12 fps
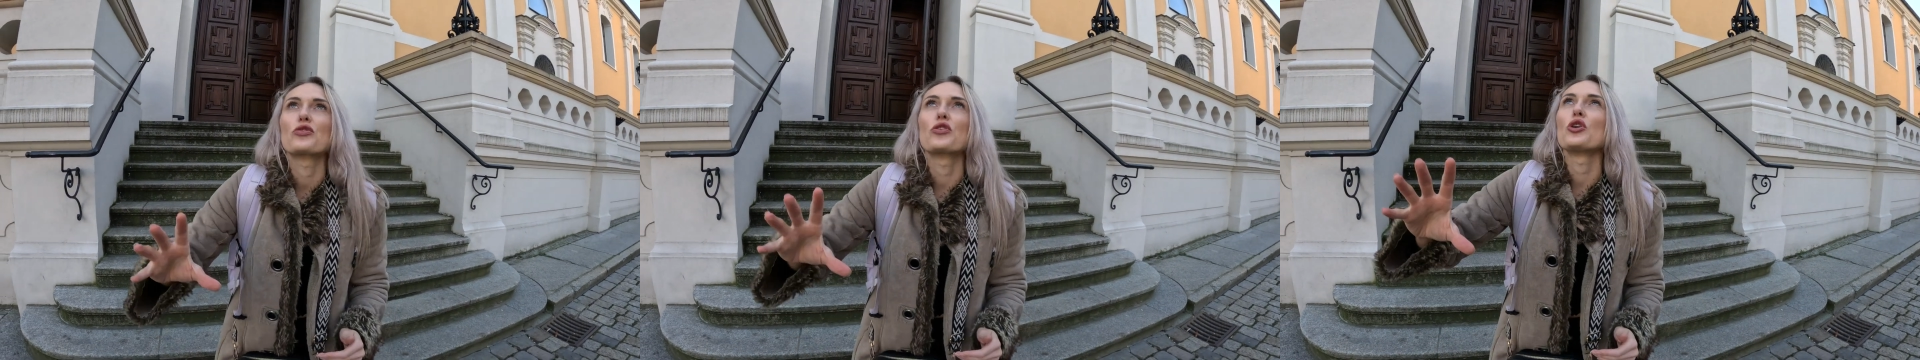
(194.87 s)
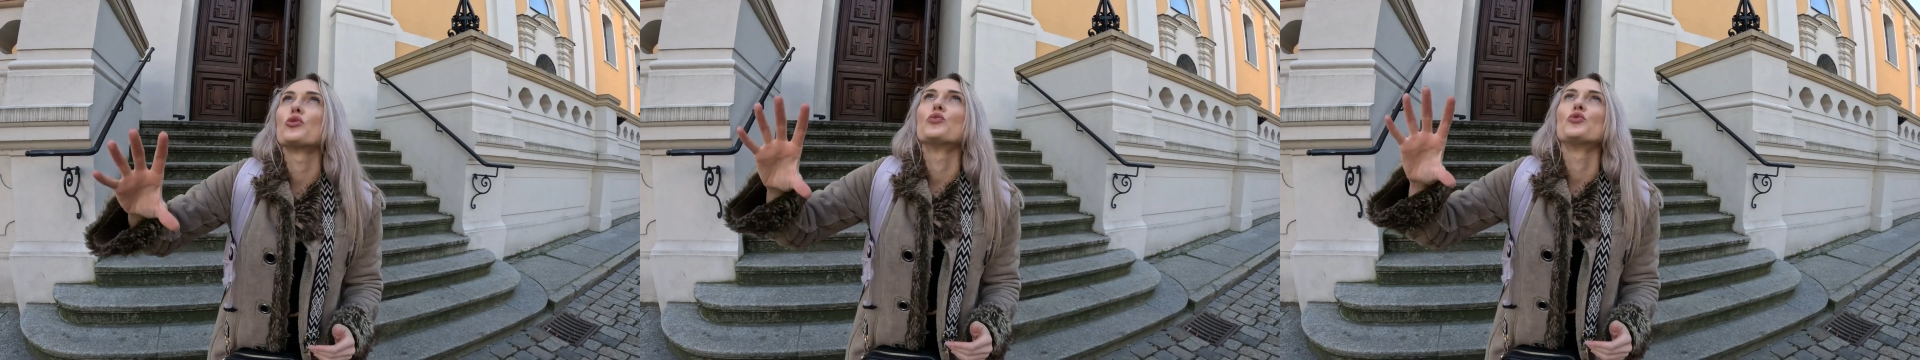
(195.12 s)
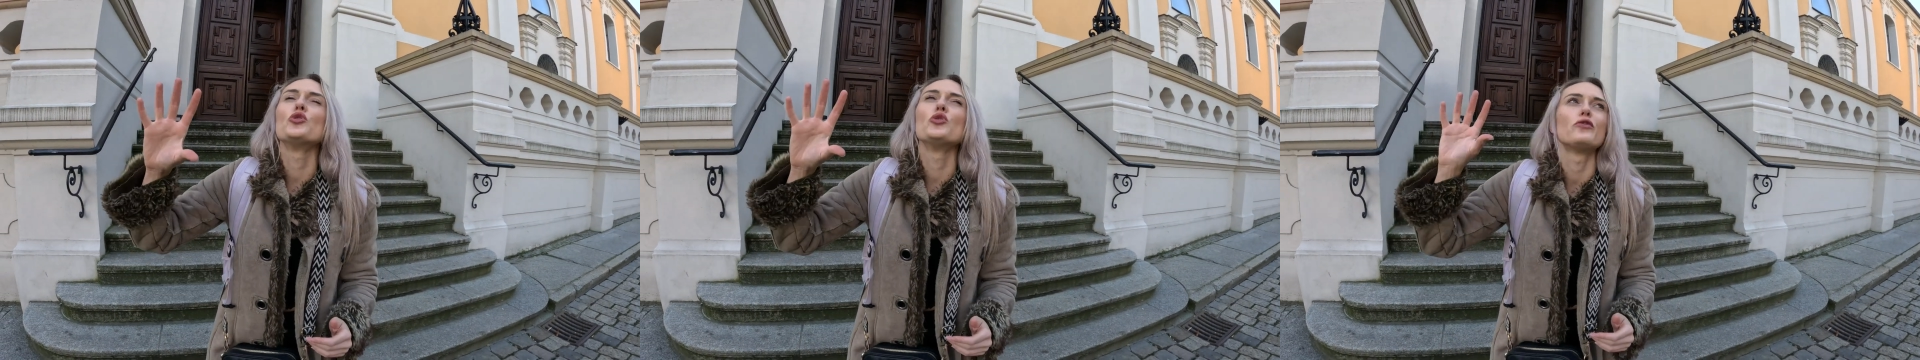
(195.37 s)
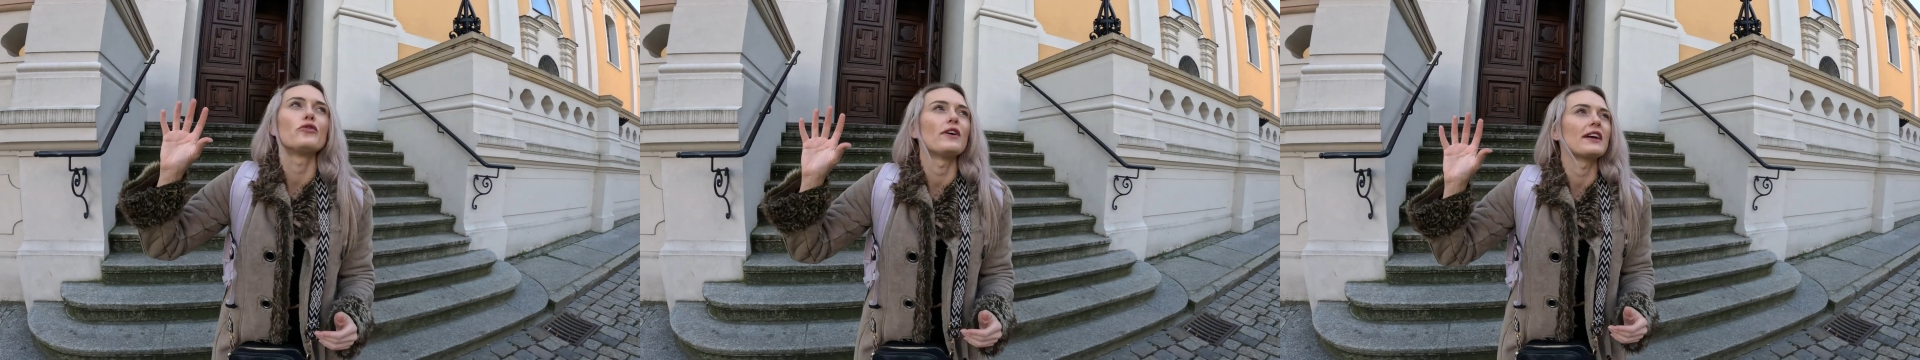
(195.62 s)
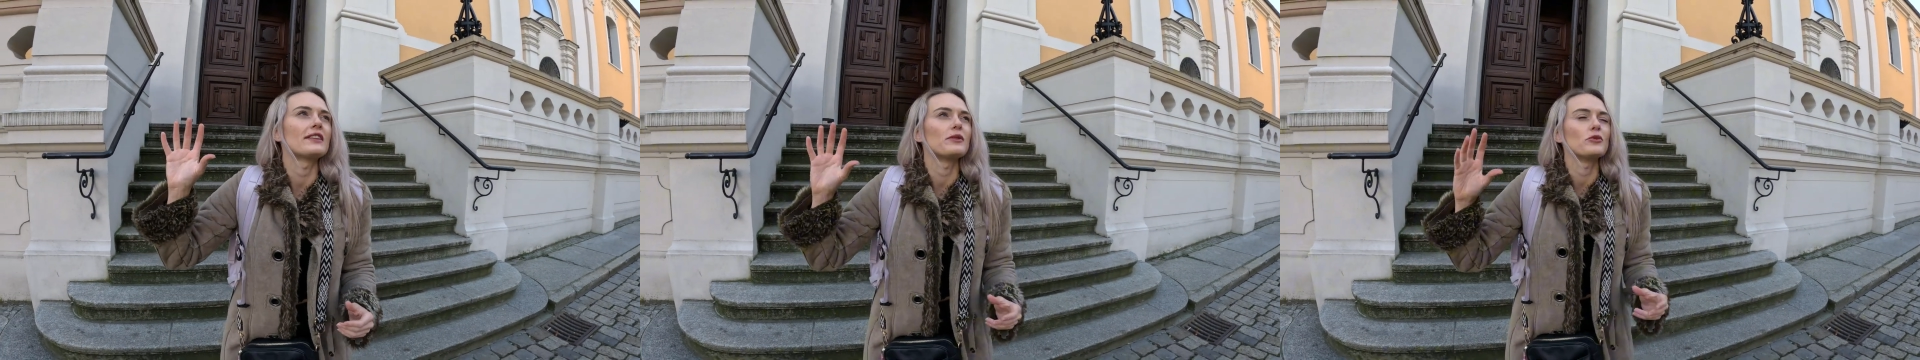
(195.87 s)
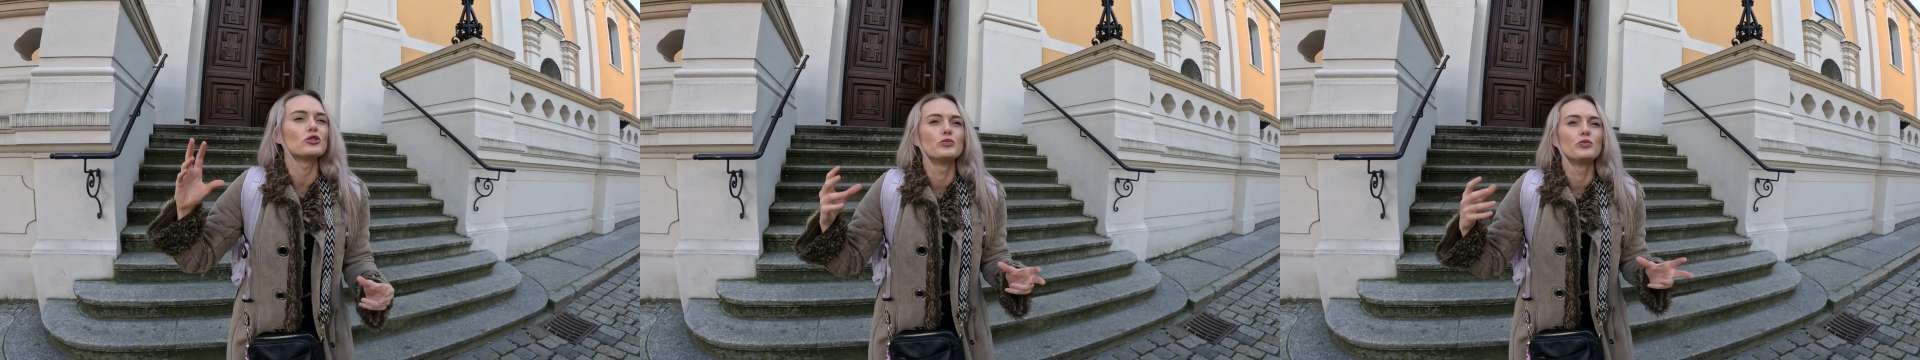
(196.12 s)
the roof had the
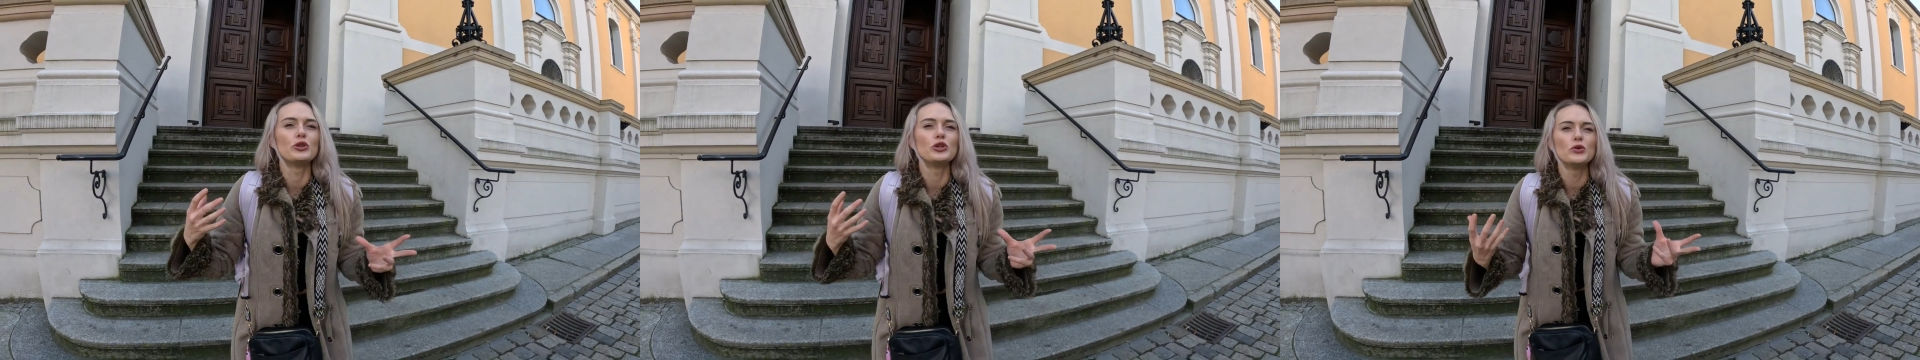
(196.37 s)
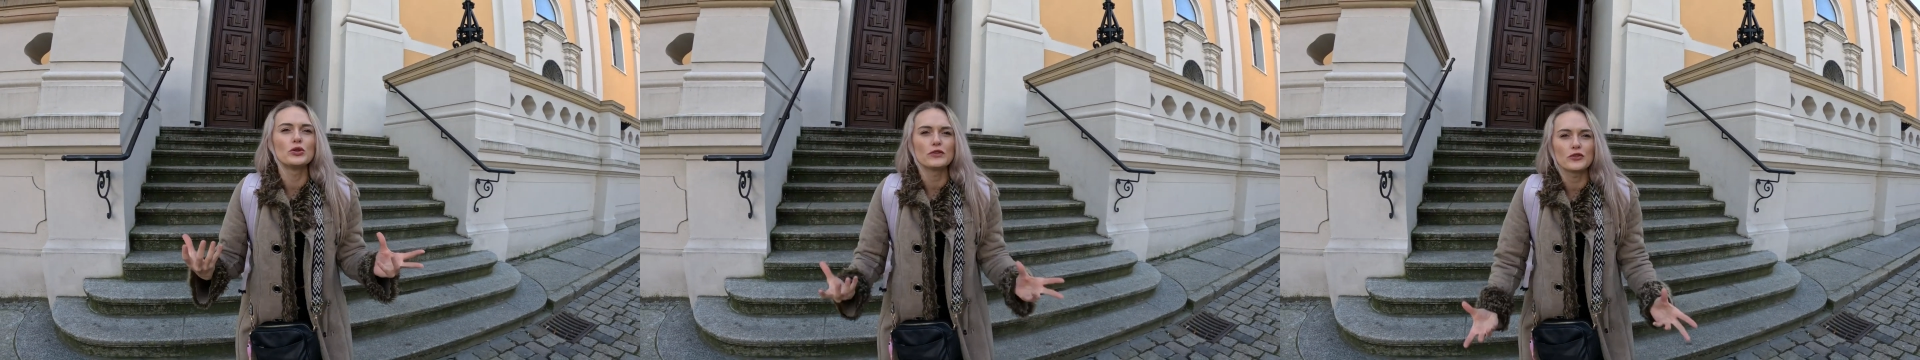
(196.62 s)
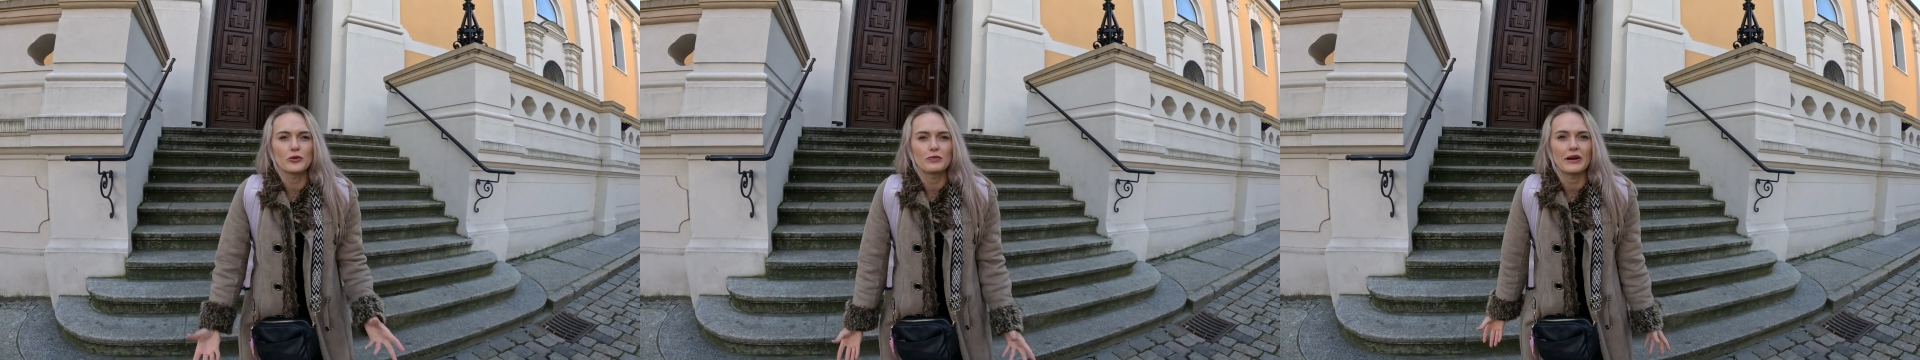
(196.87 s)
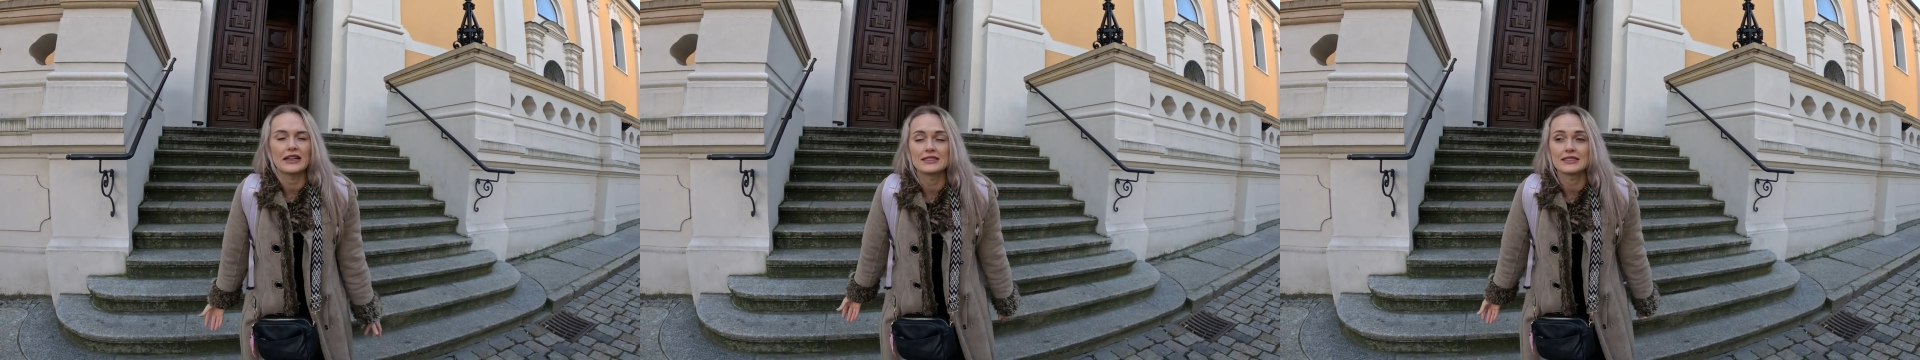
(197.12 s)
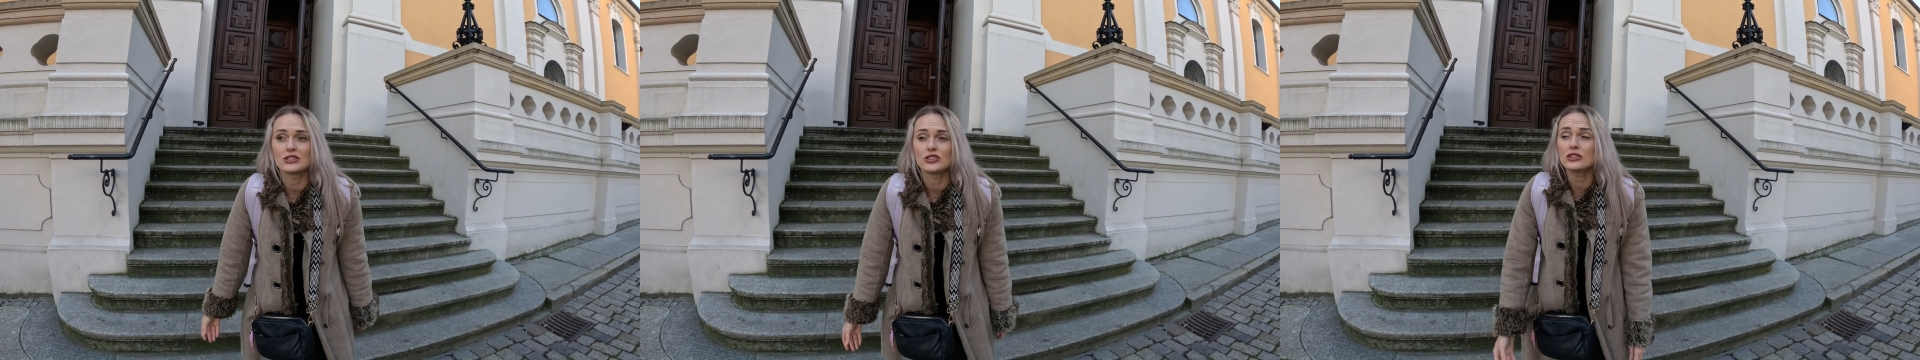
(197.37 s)
most beautiful paintings.